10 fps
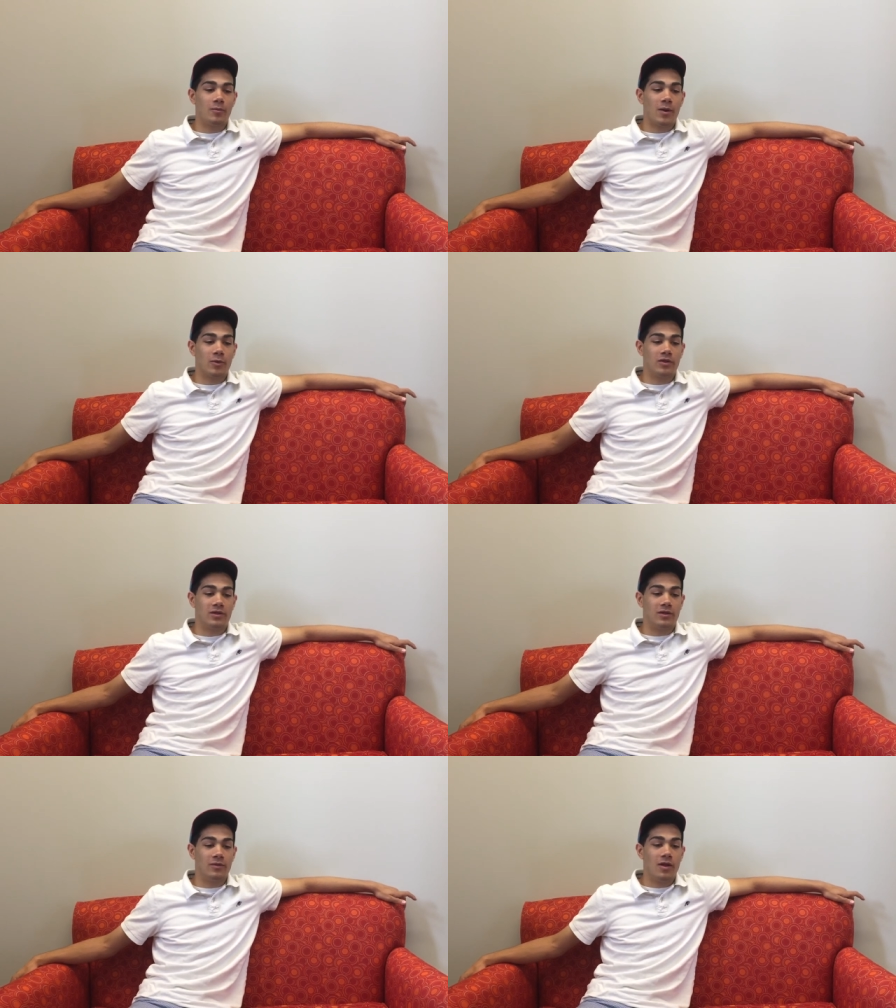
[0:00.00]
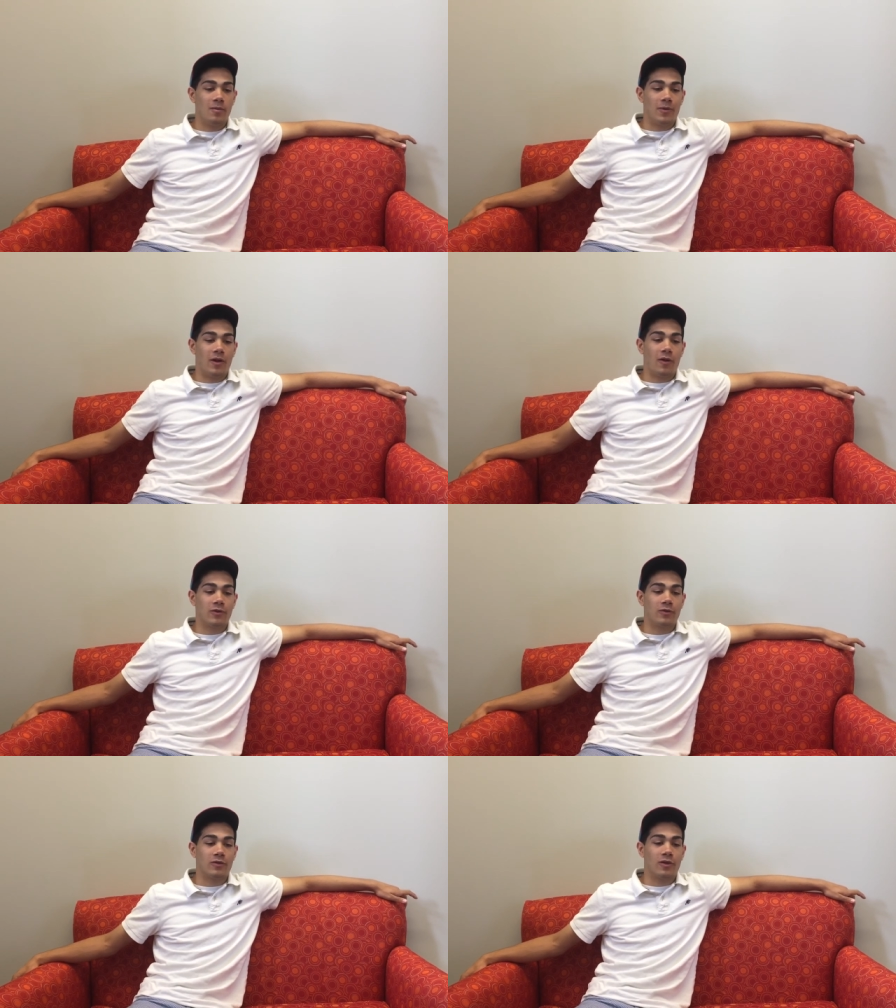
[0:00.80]
commemorative, but
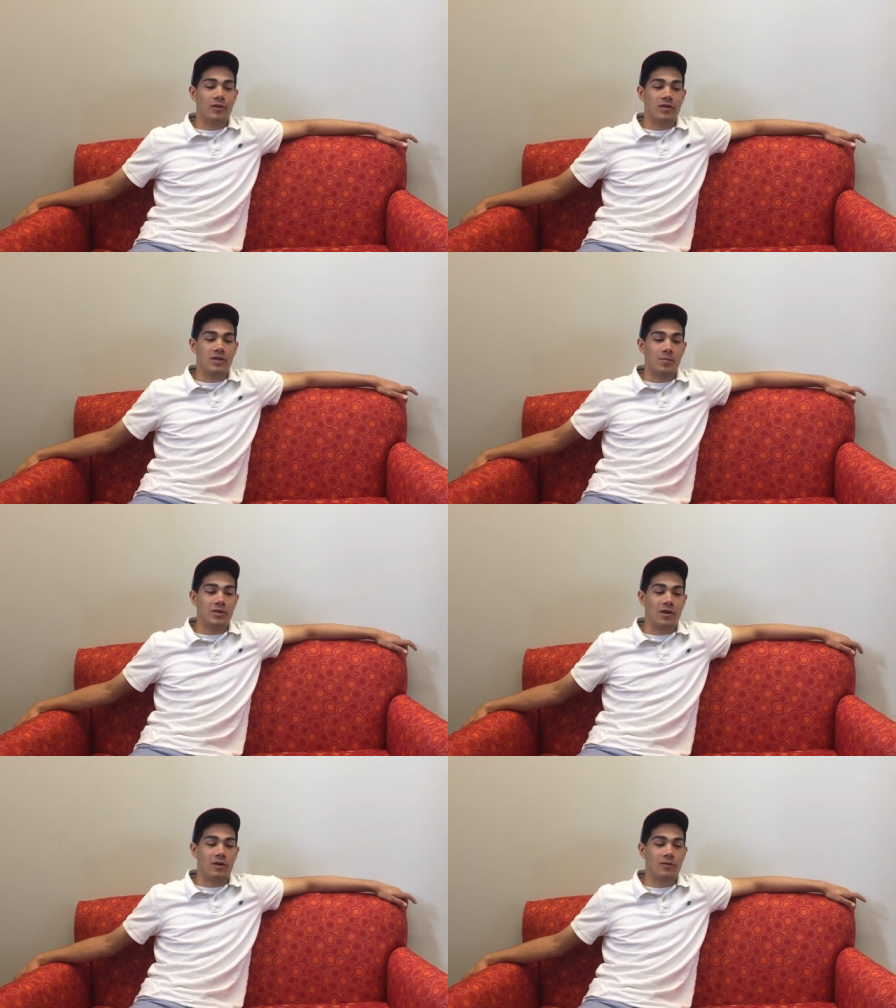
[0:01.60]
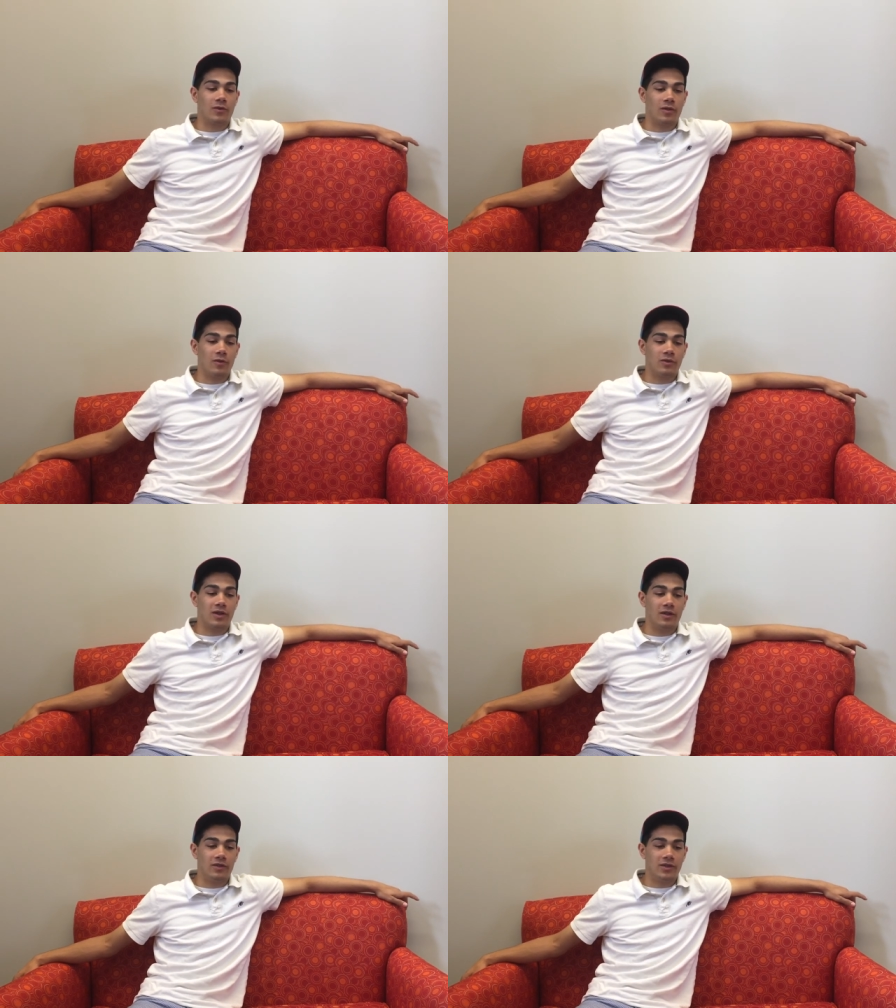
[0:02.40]
also serve as cemeteries for those
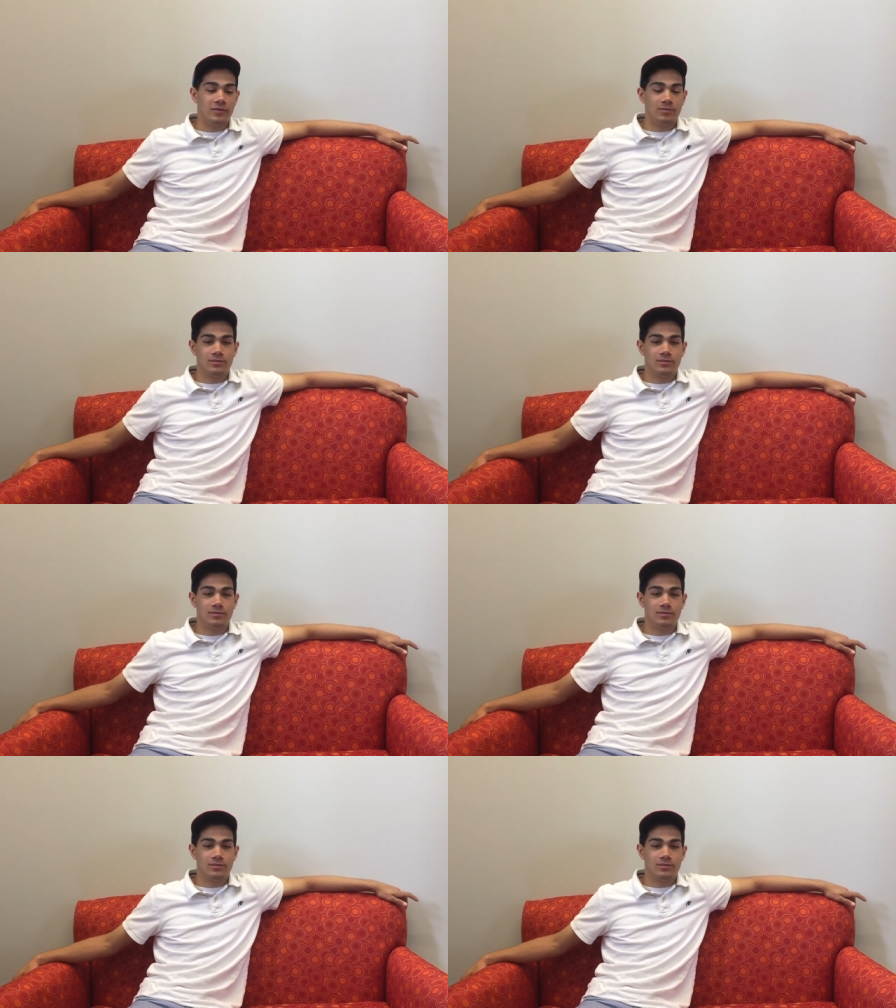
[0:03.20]
killed.